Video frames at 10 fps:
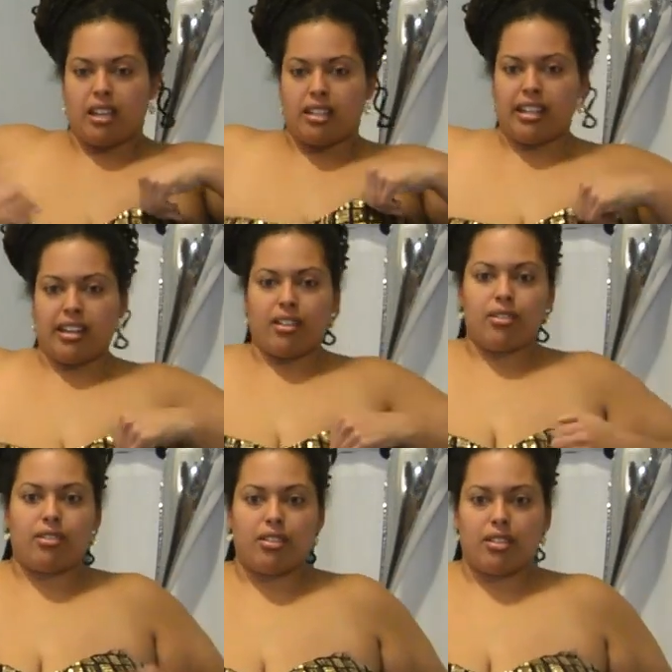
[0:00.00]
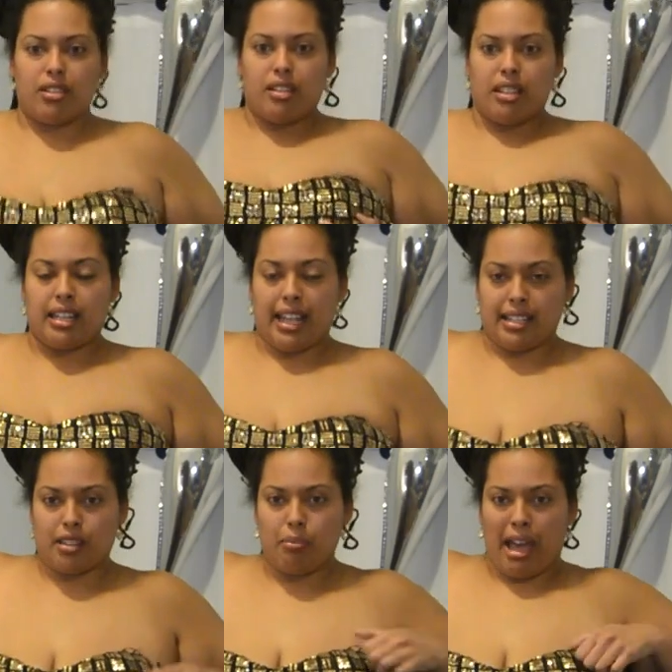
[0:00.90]
Now, it
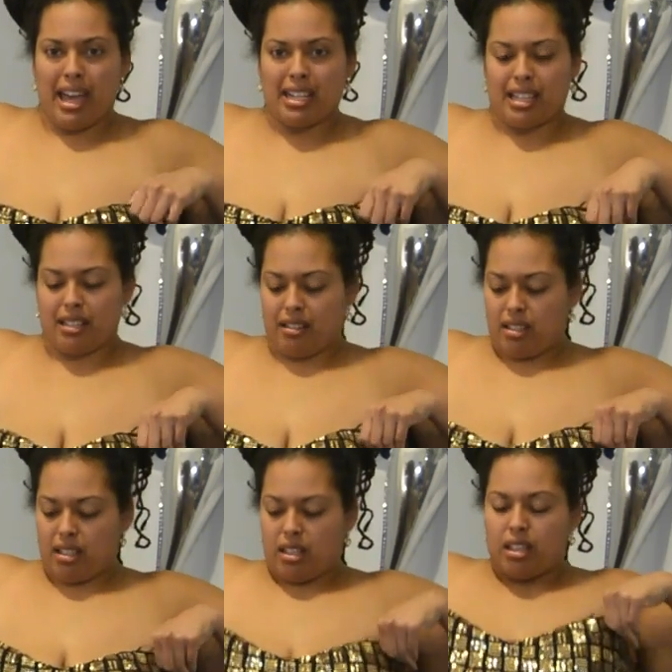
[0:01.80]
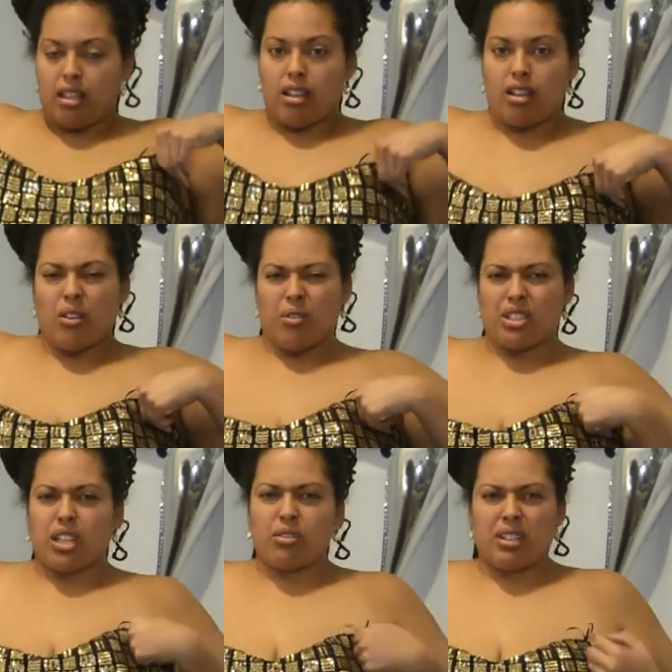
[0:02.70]
has the padding, which
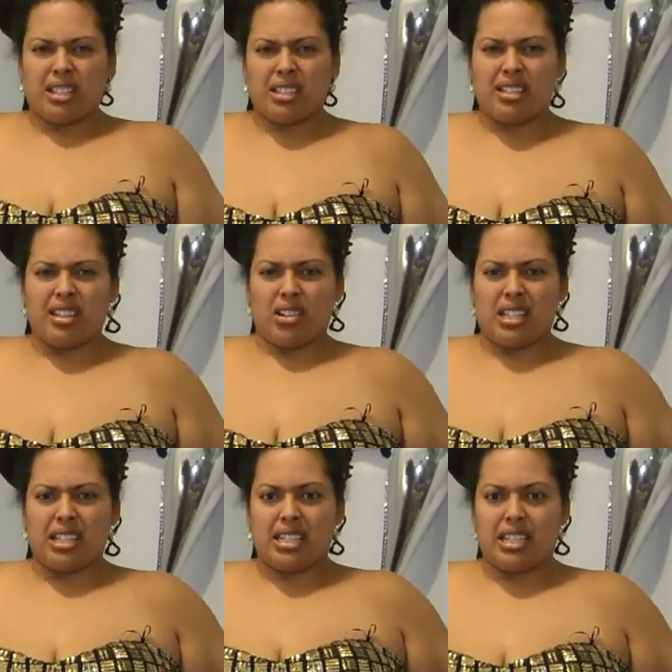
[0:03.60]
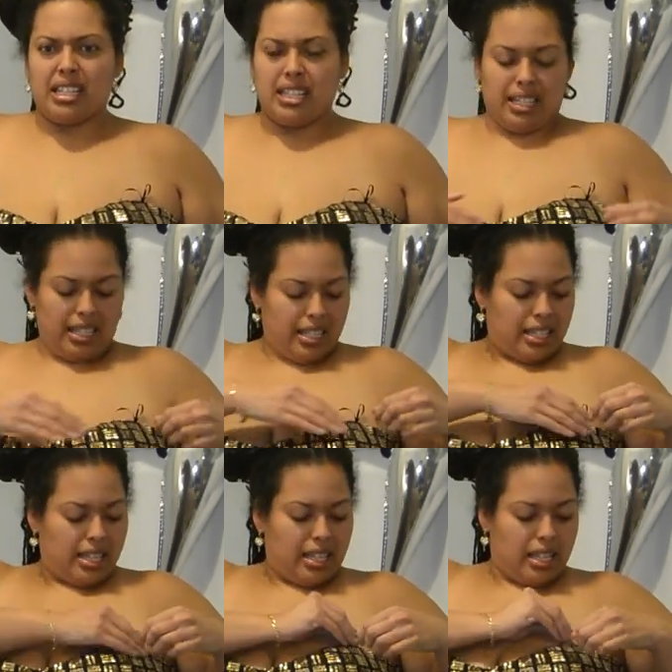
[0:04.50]
I don't necessarily need.
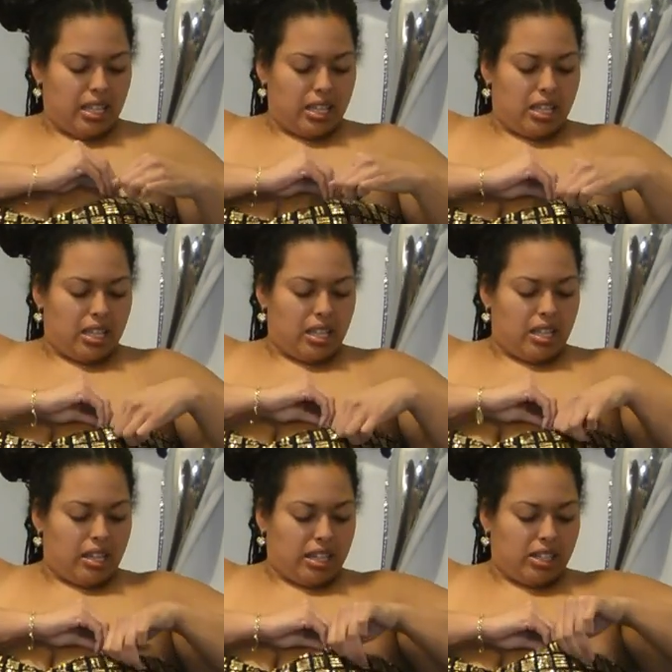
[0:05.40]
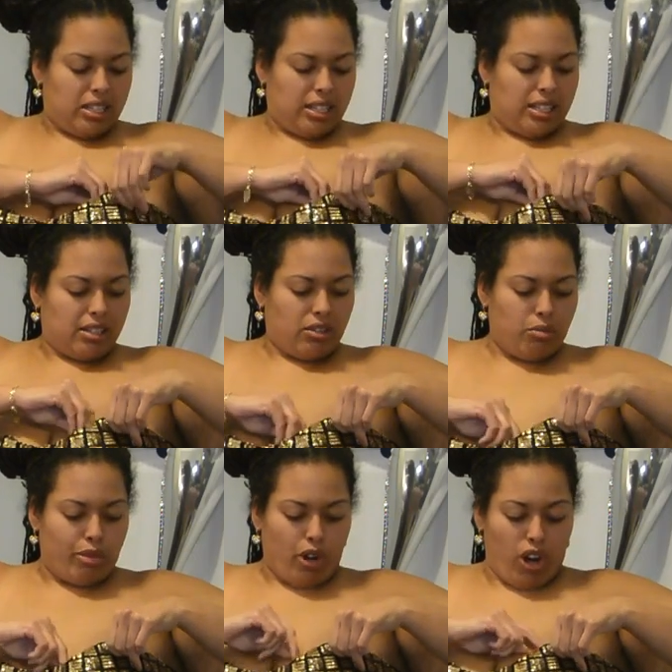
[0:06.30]
I just need a
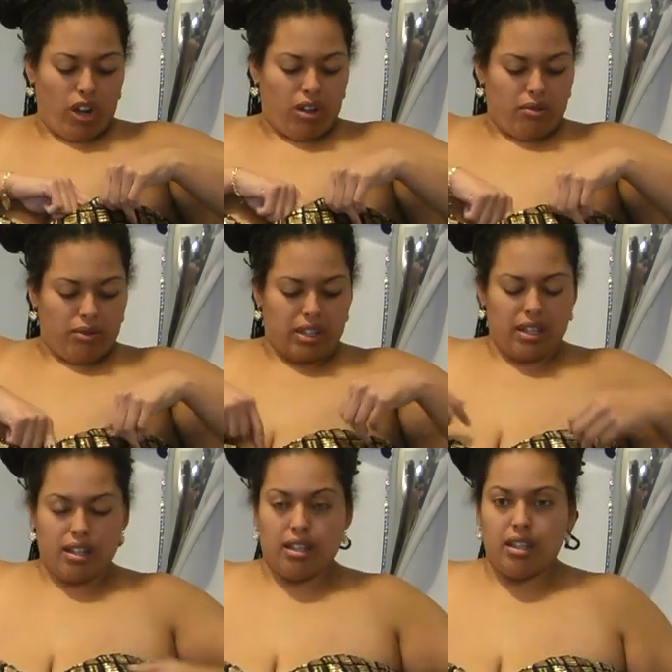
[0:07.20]
good bra with it.